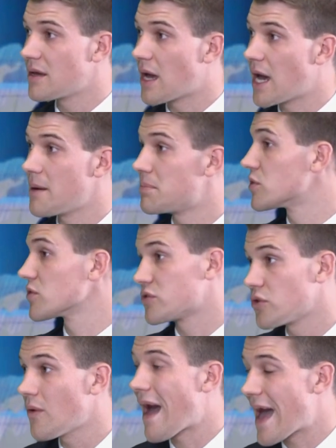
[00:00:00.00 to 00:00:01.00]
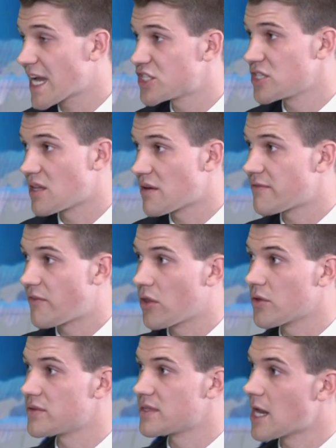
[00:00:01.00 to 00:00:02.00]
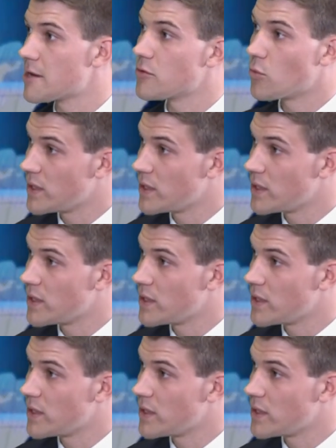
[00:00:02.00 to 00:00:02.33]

but there's no action that follows it up.